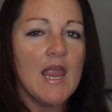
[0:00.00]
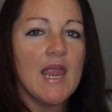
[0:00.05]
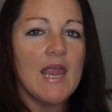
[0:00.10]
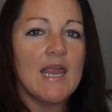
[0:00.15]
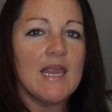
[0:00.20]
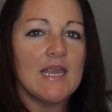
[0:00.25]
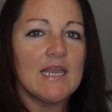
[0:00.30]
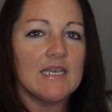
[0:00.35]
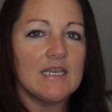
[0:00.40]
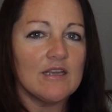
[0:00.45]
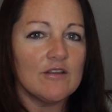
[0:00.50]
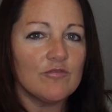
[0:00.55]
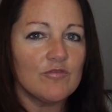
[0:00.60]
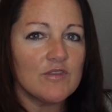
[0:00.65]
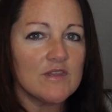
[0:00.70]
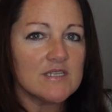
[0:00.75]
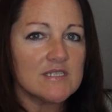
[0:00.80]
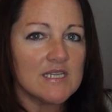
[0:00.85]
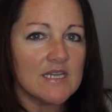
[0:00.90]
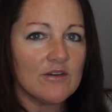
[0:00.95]
And if
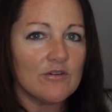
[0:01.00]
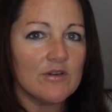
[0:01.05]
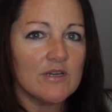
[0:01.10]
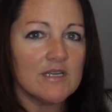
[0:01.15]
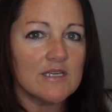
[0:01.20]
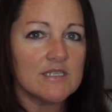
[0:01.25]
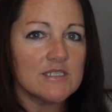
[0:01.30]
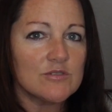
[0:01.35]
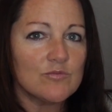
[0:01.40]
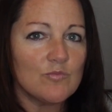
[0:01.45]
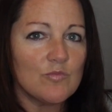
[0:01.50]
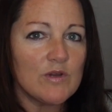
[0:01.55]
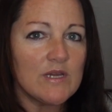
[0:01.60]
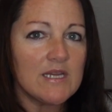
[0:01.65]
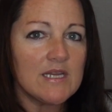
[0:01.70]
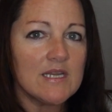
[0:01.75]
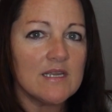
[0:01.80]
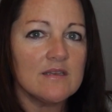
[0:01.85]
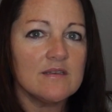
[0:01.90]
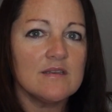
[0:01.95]
this area is
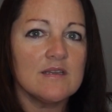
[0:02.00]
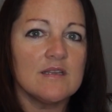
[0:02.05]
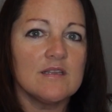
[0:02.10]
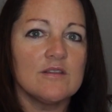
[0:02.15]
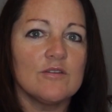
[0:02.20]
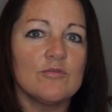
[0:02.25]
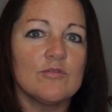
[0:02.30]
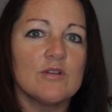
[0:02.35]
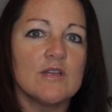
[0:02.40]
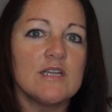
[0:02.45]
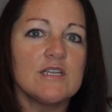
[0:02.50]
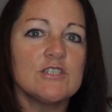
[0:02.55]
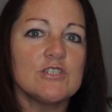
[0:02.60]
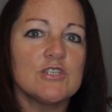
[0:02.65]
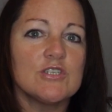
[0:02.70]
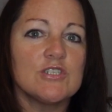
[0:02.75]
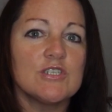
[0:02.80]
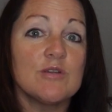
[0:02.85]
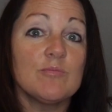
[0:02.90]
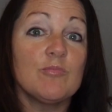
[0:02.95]
weakened in the
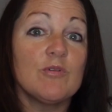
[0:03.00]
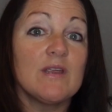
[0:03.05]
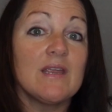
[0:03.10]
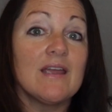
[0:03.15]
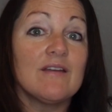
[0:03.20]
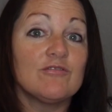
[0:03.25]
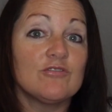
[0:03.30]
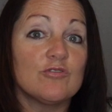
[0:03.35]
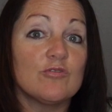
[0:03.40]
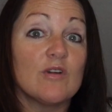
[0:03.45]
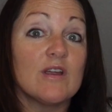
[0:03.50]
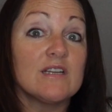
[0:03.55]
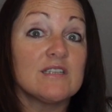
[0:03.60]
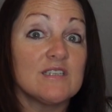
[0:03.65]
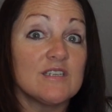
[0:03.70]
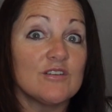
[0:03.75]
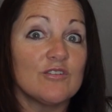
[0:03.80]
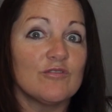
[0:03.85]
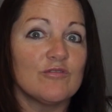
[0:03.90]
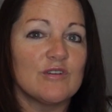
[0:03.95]
relationship, we have
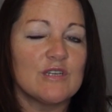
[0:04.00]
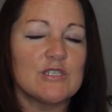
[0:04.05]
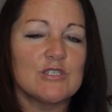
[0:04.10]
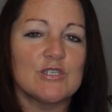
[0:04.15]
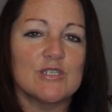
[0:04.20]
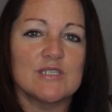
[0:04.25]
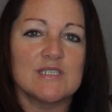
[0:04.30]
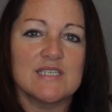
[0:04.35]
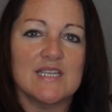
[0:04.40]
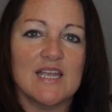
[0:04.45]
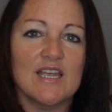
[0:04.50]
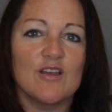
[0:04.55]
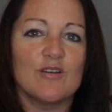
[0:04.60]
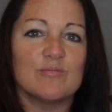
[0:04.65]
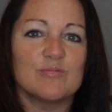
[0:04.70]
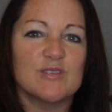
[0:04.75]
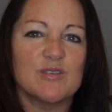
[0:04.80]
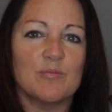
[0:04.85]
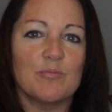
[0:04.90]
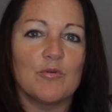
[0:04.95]
direct interventions that
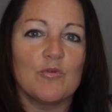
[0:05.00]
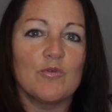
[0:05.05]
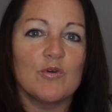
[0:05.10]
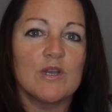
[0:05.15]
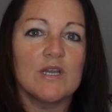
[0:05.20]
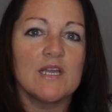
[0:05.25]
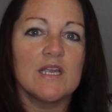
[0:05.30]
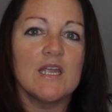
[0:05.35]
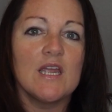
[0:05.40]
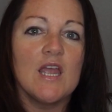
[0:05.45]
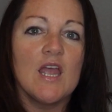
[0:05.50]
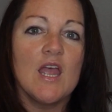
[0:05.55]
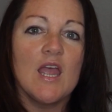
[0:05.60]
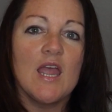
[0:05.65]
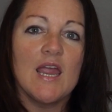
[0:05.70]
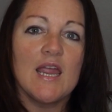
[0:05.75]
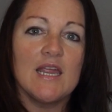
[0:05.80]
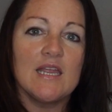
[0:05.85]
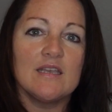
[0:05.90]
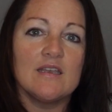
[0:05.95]
help support it
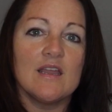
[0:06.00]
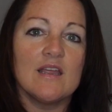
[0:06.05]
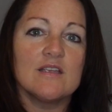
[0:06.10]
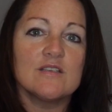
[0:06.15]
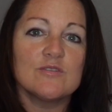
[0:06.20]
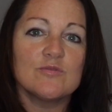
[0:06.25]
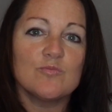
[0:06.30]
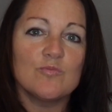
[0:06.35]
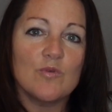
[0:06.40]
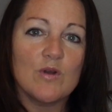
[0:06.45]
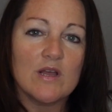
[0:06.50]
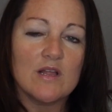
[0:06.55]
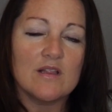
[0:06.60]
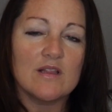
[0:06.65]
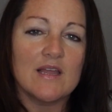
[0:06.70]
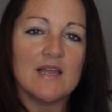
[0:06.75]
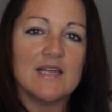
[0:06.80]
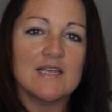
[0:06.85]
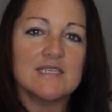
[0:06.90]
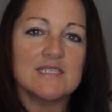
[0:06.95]
and as well
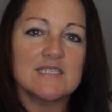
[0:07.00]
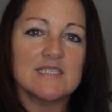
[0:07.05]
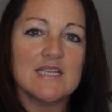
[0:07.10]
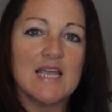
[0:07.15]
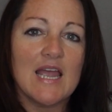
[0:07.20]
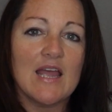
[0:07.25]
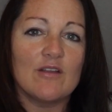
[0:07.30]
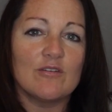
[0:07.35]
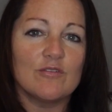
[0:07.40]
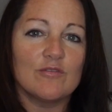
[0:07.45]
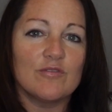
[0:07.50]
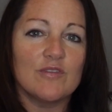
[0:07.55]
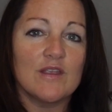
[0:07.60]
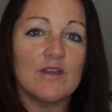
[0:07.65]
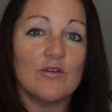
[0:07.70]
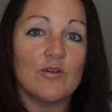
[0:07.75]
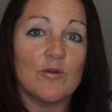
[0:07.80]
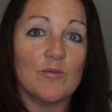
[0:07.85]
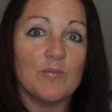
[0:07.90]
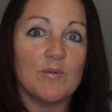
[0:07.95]
as out of
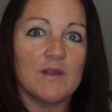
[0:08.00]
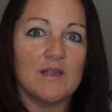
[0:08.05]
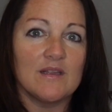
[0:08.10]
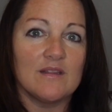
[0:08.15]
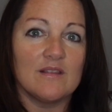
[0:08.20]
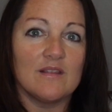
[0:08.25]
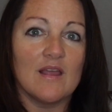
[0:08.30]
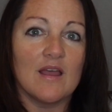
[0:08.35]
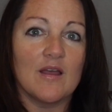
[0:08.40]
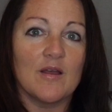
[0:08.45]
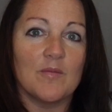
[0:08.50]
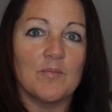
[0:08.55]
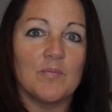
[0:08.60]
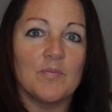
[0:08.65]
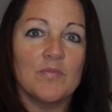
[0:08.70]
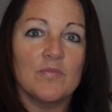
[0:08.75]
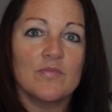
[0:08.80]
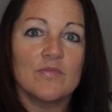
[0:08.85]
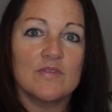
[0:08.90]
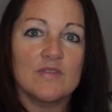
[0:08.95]
therapy um,
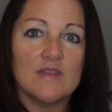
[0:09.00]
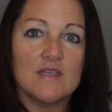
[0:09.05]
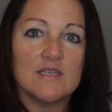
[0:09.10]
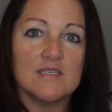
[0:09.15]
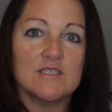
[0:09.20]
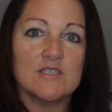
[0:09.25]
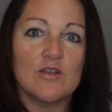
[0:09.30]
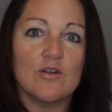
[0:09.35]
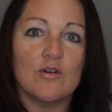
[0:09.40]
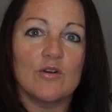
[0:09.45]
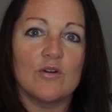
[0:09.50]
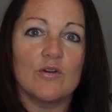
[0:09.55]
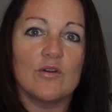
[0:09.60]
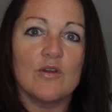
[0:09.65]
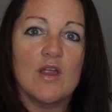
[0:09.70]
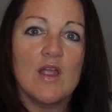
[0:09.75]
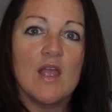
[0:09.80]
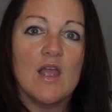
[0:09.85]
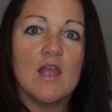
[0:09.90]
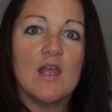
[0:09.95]
things
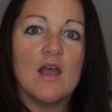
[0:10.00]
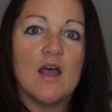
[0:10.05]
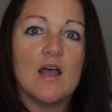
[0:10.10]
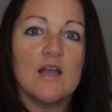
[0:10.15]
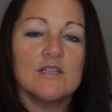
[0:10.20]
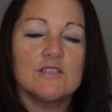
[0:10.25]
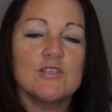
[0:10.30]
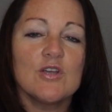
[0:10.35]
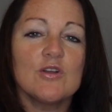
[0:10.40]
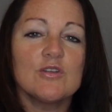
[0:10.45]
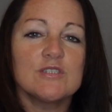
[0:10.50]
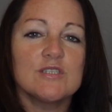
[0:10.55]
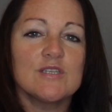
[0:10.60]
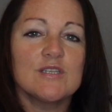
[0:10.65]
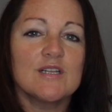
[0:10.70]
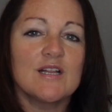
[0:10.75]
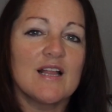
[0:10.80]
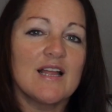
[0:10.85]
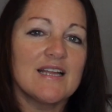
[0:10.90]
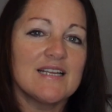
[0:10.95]
are uh, taught to
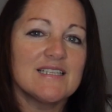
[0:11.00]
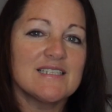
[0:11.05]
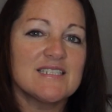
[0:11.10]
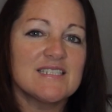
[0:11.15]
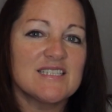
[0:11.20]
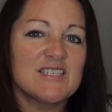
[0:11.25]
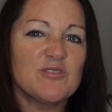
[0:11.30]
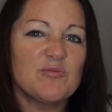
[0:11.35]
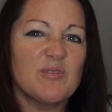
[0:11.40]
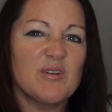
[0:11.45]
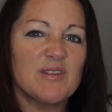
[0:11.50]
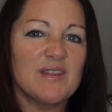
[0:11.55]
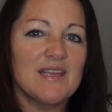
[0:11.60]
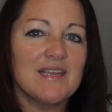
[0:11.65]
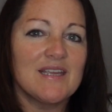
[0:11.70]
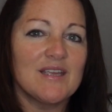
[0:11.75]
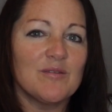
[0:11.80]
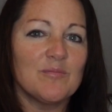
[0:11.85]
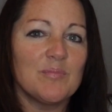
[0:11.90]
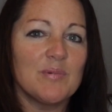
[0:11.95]
the clients to where they
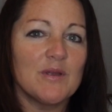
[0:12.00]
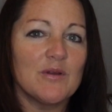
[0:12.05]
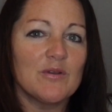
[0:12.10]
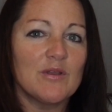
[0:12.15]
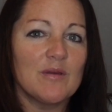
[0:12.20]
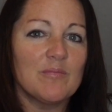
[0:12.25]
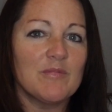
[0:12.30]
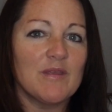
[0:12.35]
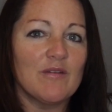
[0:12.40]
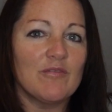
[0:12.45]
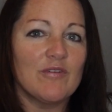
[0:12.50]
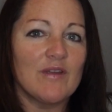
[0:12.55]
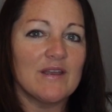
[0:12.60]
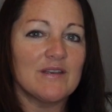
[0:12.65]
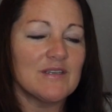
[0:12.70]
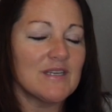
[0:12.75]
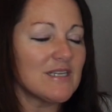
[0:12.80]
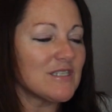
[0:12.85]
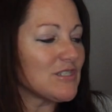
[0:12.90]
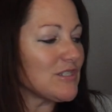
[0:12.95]
can build up that
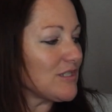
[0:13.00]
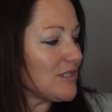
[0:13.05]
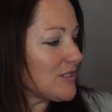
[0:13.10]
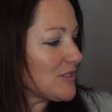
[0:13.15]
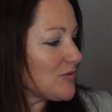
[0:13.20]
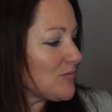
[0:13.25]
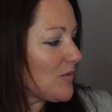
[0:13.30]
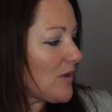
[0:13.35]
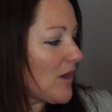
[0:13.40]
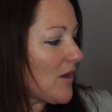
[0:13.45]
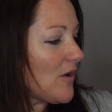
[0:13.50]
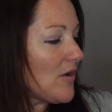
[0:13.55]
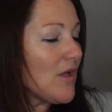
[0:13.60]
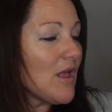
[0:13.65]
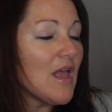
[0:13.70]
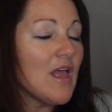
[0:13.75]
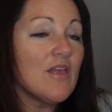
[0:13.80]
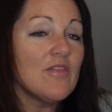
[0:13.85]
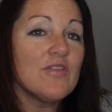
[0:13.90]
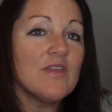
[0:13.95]
foundation as well.
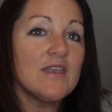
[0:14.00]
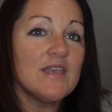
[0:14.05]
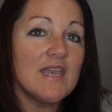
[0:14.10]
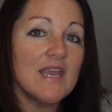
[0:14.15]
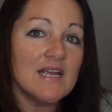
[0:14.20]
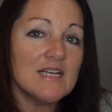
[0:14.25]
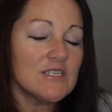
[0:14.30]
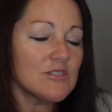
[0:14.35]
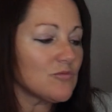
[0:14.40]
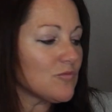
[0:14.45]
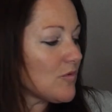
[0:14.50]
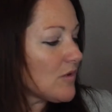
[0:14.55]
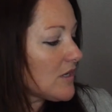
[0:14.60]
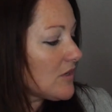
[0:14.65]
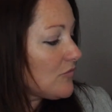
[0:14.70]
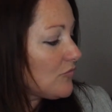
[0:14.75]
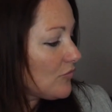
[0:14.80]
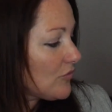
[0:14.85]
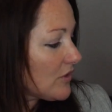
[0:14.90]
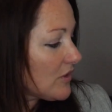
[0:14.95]
The next
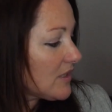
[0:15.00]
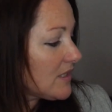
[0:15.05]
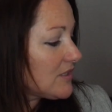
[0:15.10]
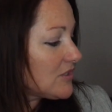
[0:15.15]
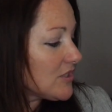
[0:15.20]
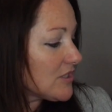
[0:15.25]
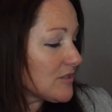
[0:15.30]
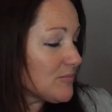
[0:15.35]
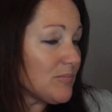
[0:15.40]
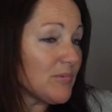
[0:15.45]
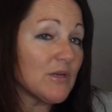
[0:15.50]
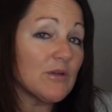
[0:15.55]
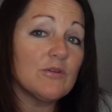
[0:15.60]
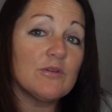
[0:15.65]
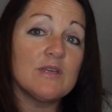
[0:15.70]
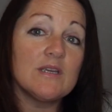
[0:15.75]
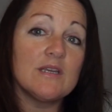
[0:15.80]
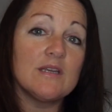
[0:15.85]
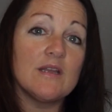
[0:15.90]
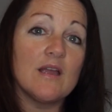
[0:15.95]
one, really just
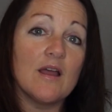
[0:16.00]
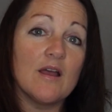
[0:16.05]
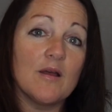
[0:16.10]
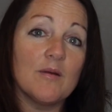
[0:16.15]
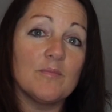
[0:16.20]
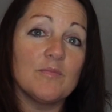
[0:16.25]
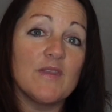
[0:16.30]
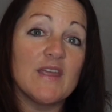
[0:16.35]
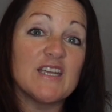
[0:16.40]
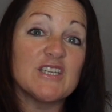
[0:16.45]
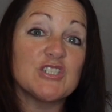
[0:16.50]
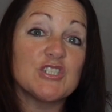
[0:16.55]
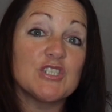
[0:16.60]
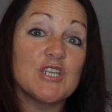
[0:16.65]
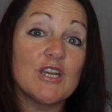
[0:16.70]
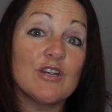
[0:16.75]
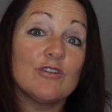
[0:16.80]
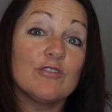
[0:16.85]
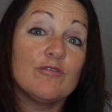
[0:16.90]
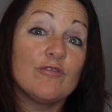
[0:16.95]
building um, that
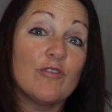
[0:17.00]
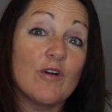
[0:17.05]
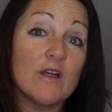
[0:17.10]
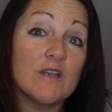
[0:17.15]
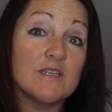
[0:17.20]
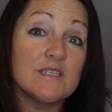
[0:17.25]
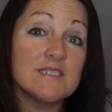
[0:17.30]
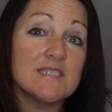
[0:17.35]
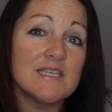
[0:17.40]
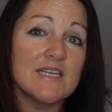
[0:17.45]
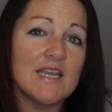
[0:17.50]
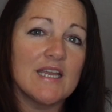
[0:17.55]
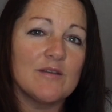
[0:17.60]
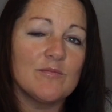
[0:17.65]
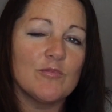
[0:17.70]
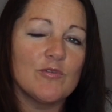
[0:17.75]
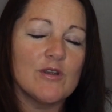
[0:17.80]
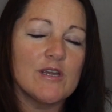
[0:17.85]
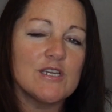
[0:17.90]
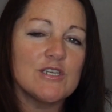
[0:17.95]
shared fondness and
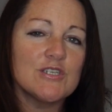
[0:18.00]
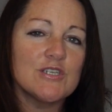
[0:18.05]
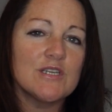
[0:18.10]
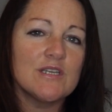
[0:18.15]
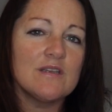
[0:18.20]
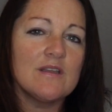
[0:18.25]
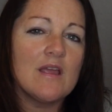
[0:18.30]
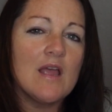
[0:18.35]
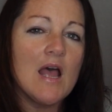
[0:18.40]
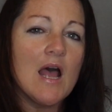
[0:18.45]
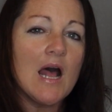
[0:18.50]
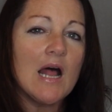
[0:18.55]
admiration.